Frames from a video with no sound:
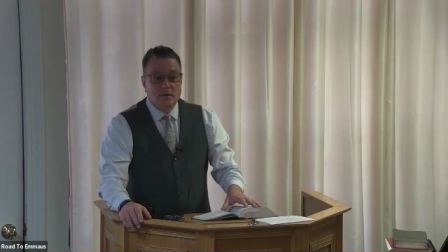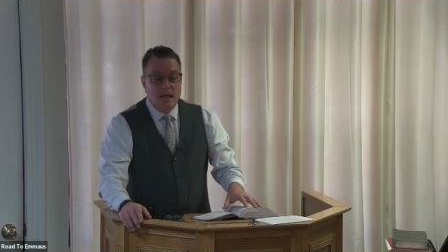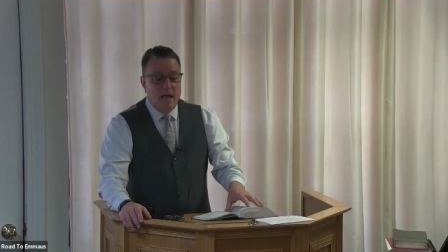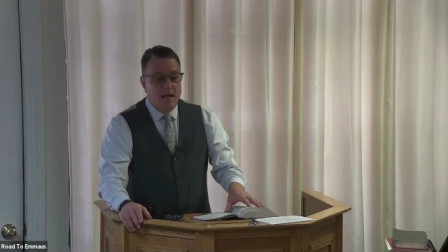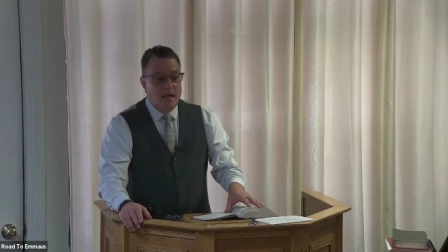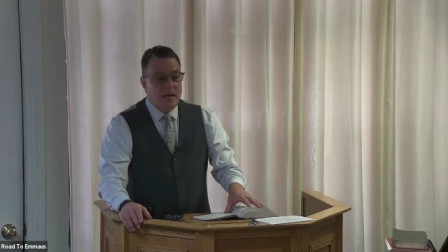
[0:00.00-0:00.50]

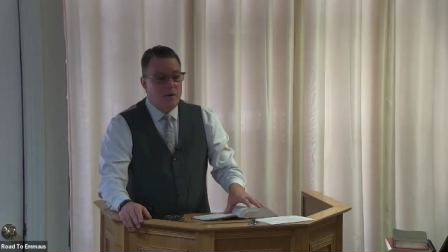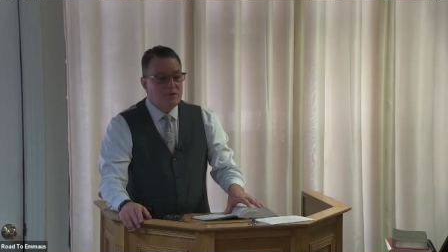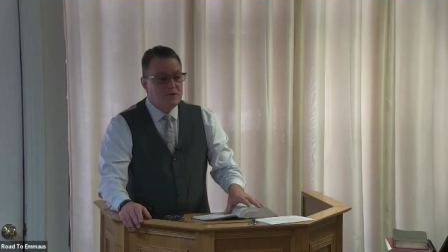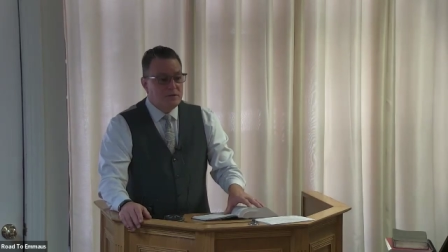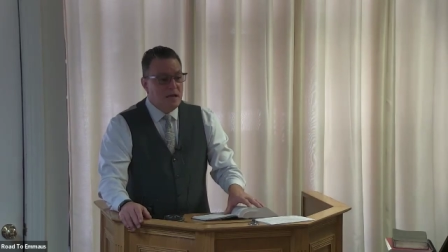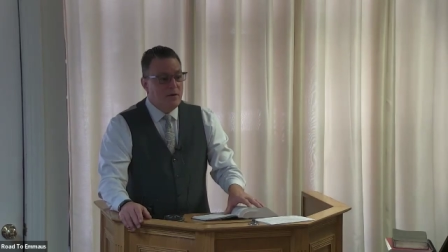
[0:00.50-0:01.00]
Yeah, and it
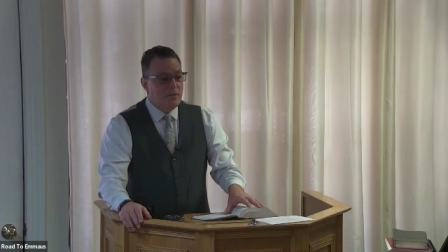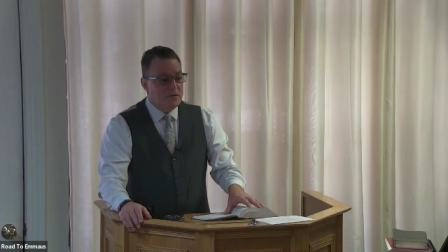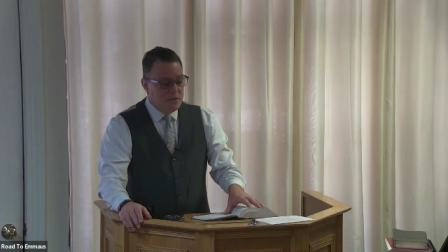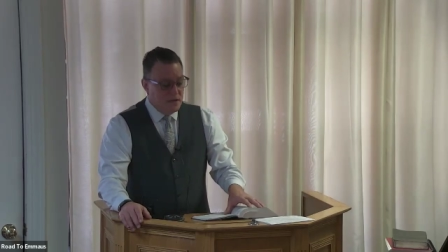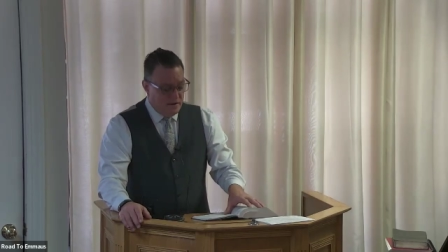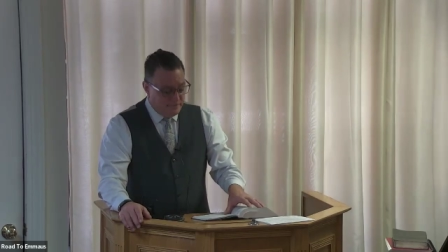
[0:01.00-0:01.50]
was it
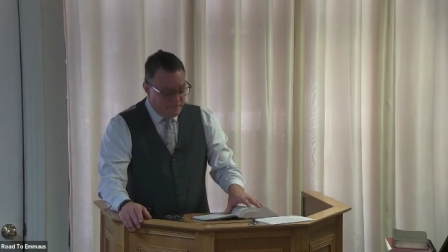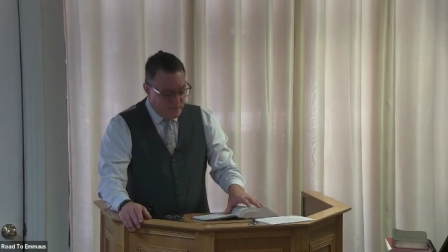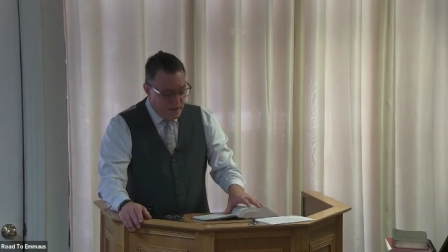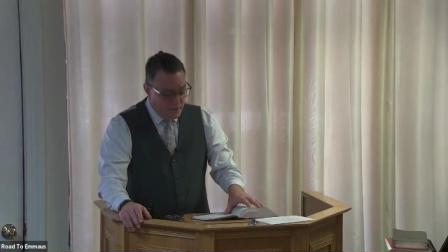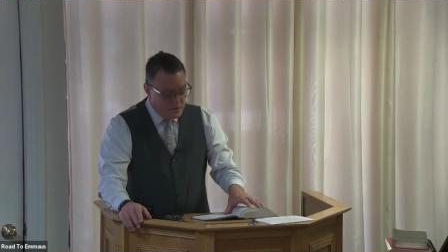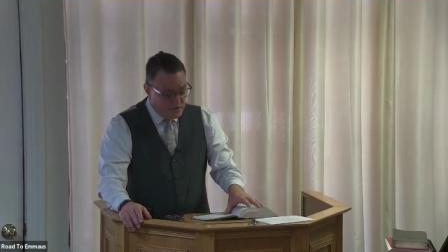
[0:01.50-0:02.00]
was tough.
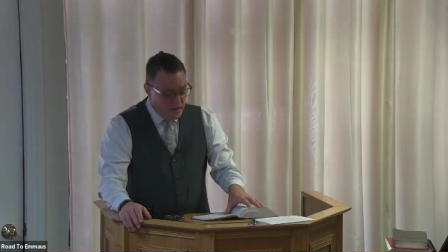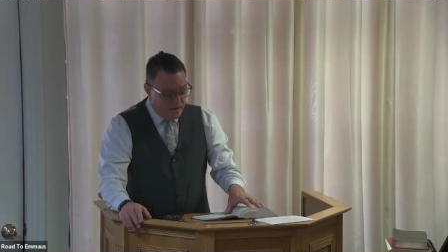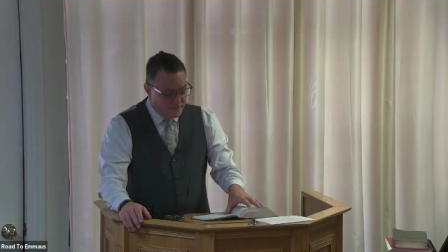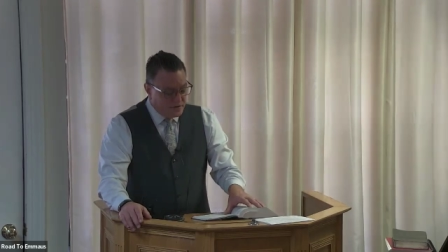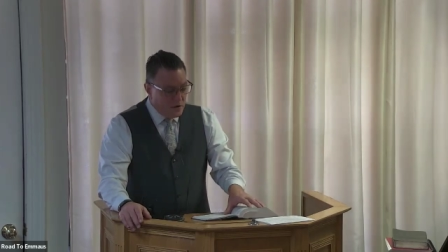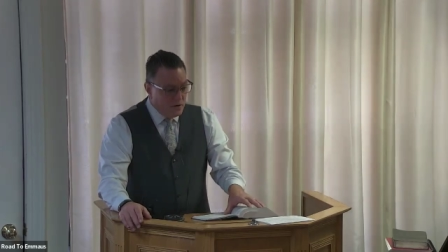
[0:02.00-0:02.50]
It was
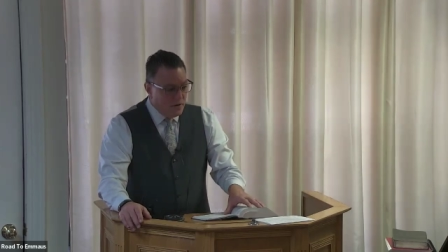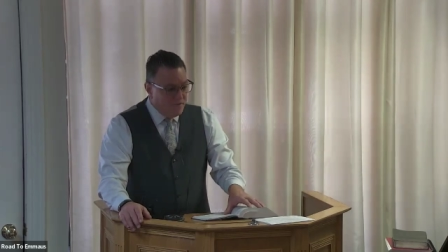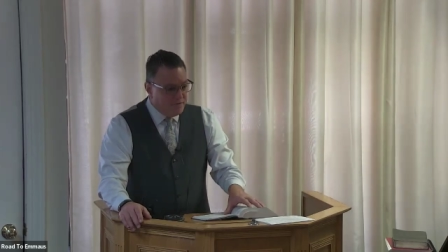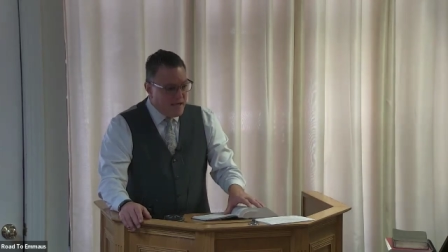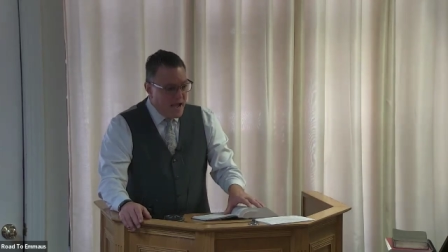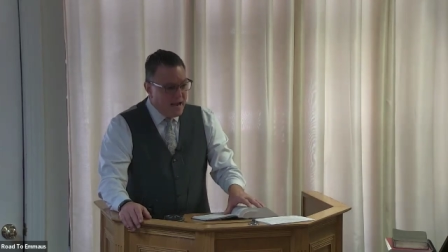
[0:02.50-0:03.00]
tough. So
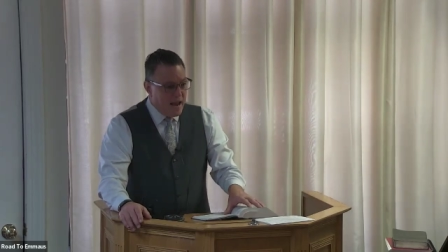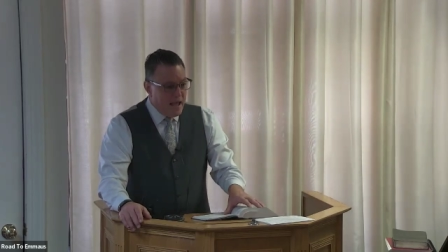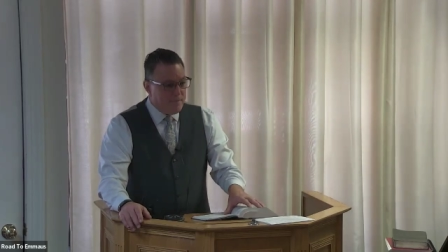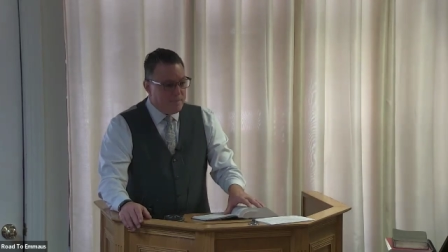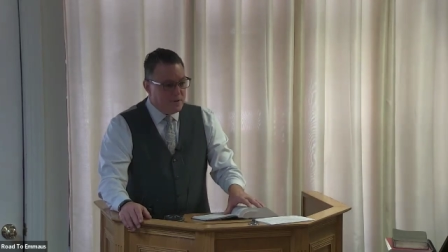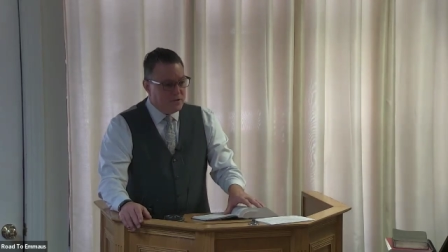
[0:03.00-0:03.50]
if that
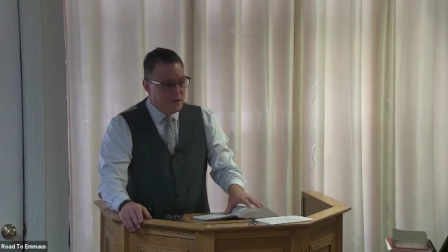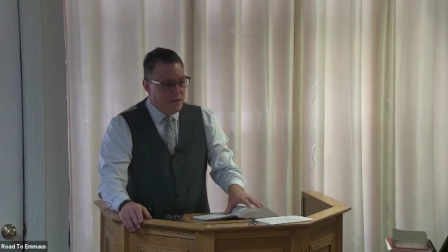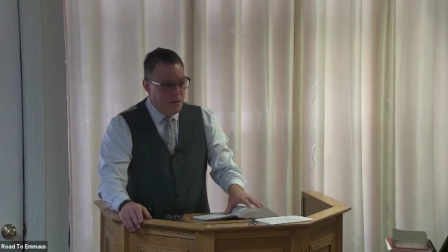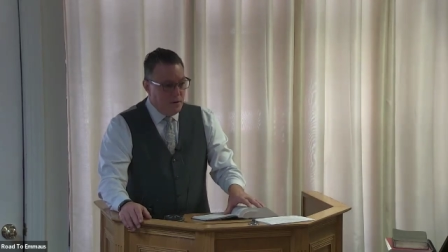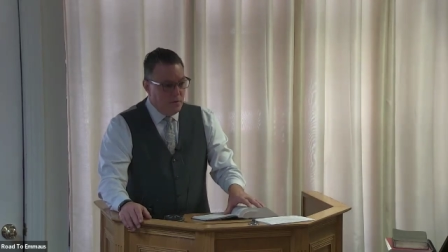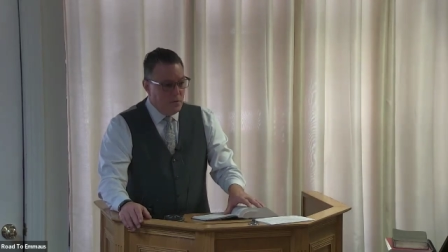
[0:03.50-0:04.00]
happens to
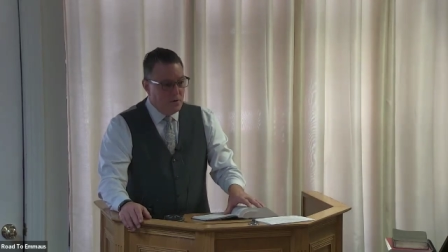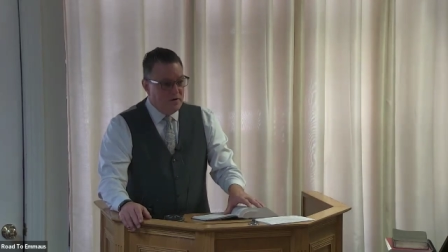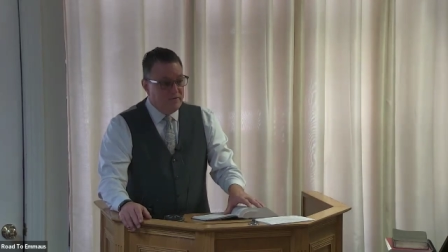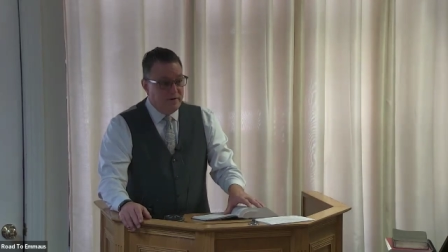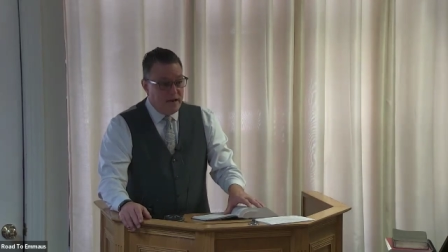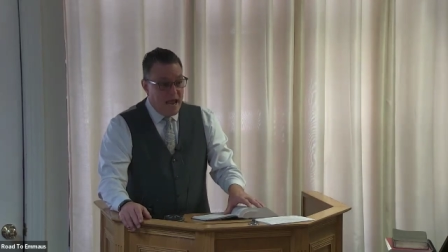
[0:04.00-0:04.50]
you,
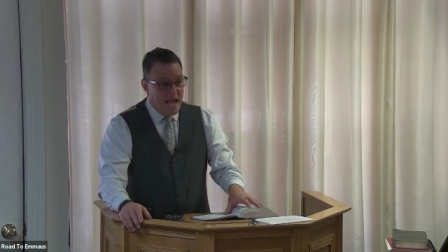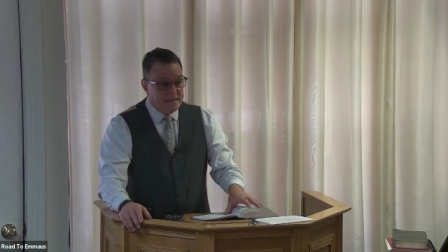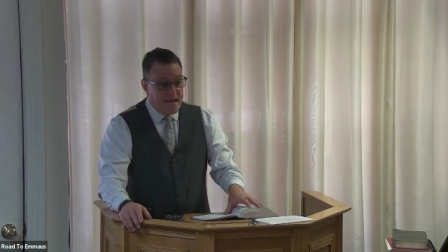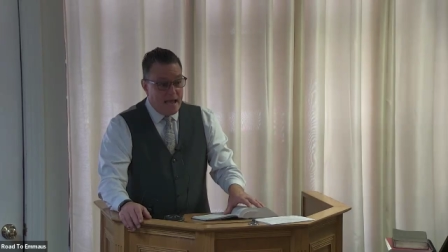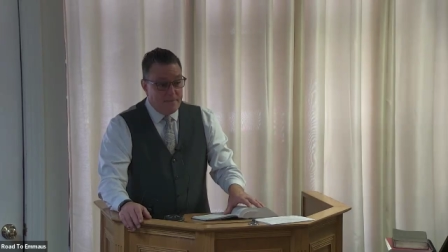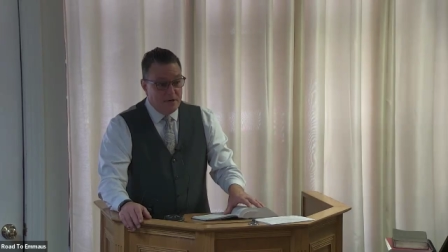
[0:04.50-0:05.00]
or if it
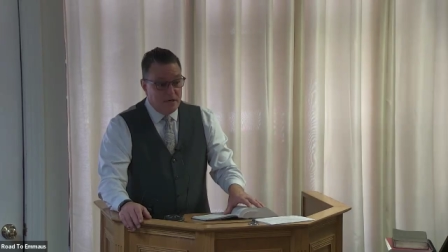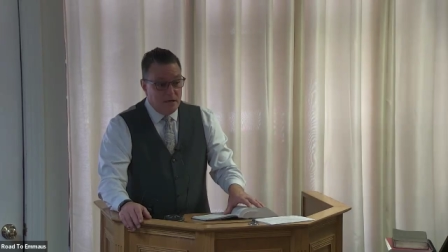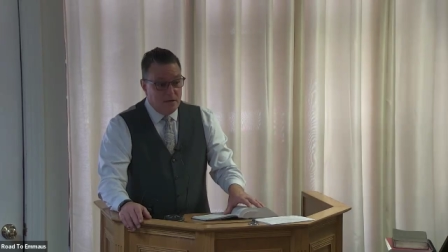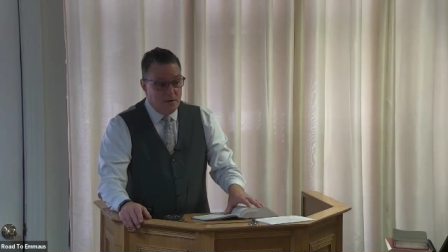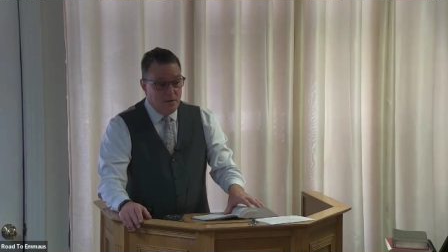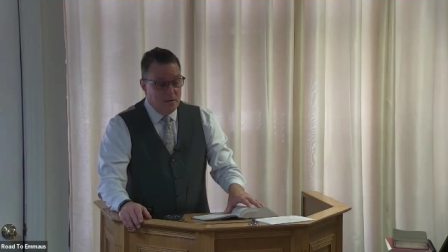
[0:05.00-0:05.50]
has happened to
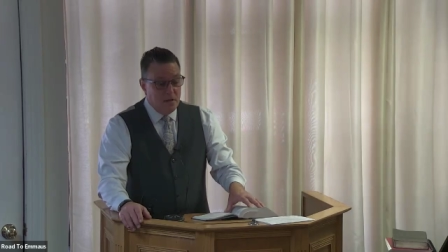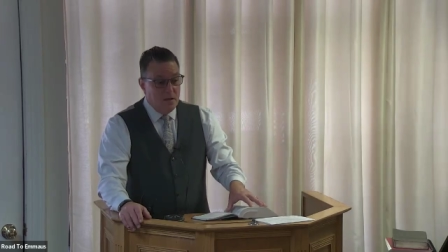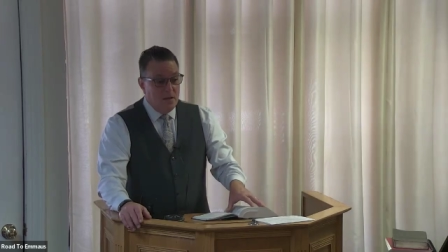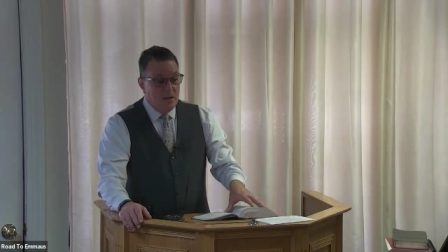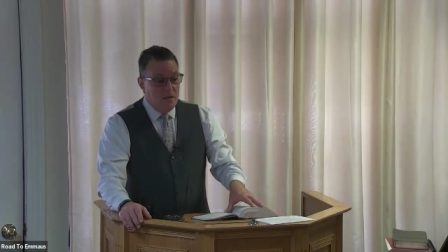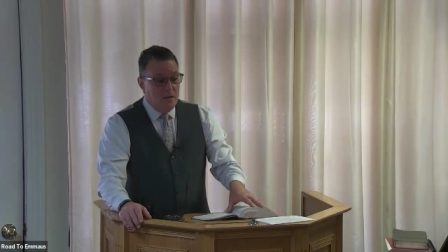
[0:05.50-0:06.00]
you,
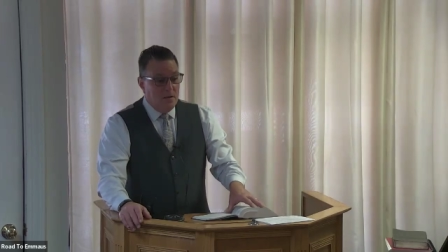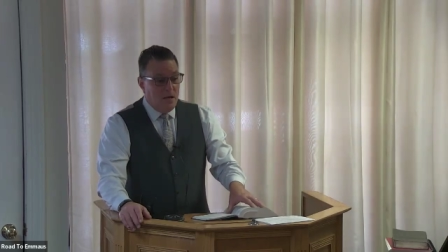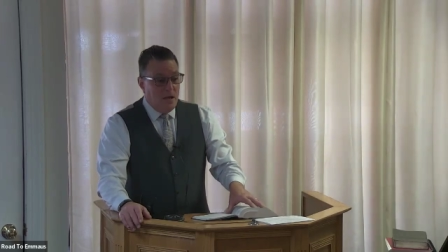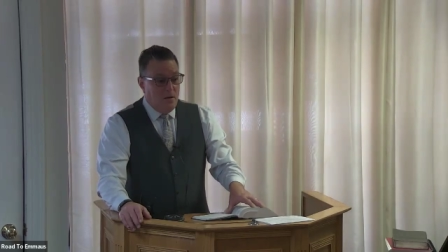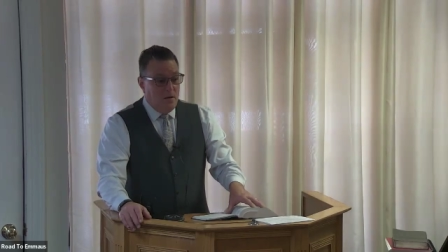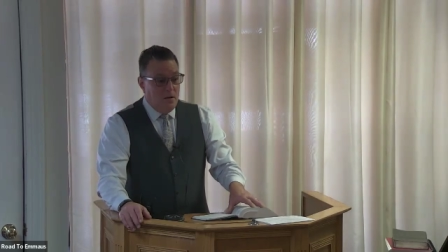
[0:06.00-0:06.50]

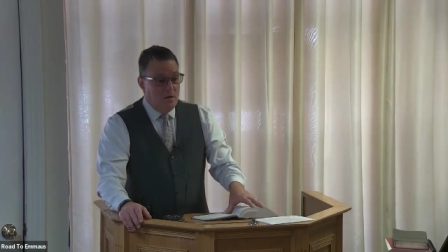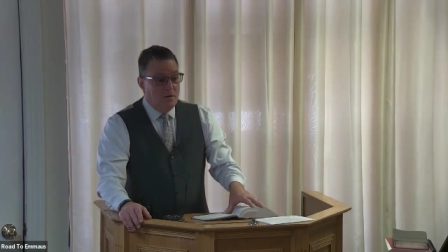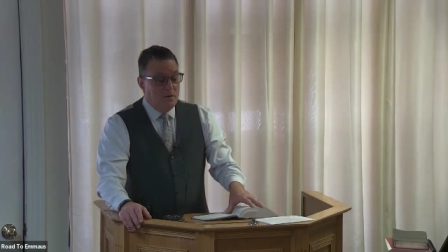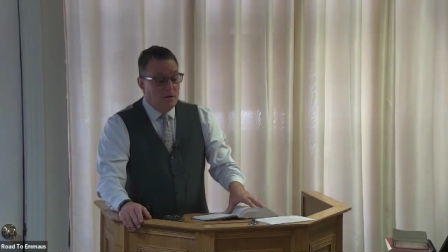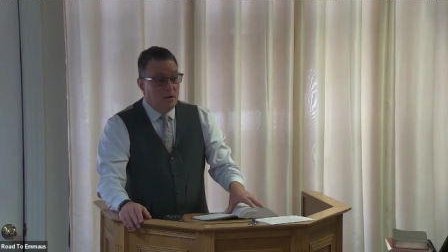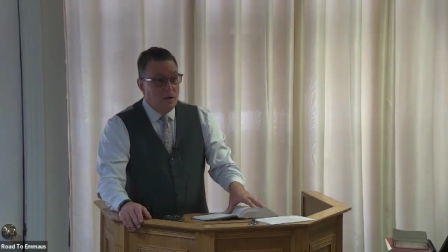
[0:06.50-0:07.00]
and you
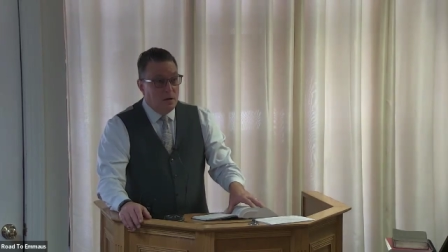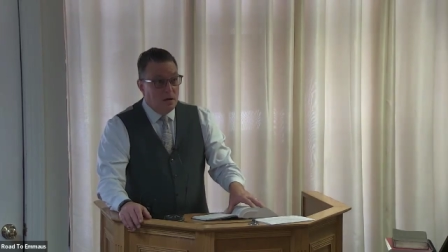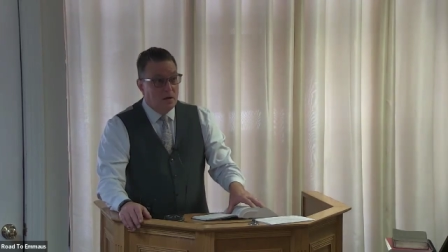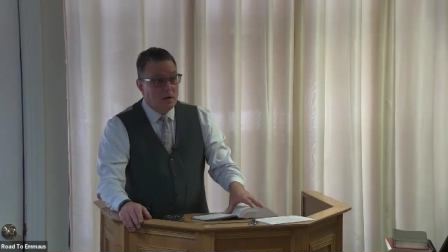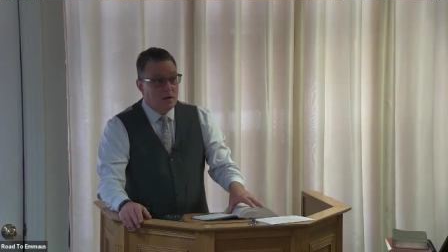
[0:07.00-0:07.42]
go, oh,